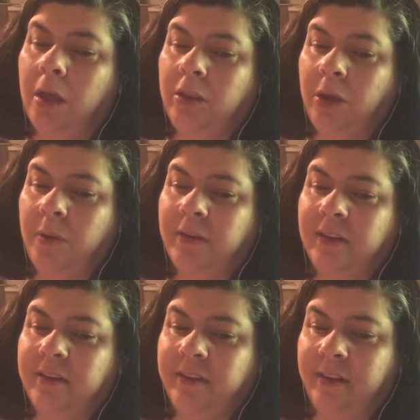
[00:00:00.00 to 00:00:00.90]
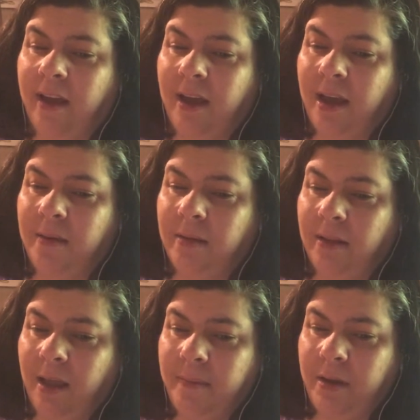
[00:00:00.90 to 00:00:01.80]
There was at the time,
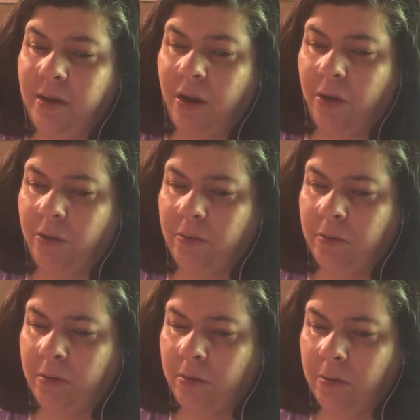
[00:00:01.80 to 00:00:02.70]
let me know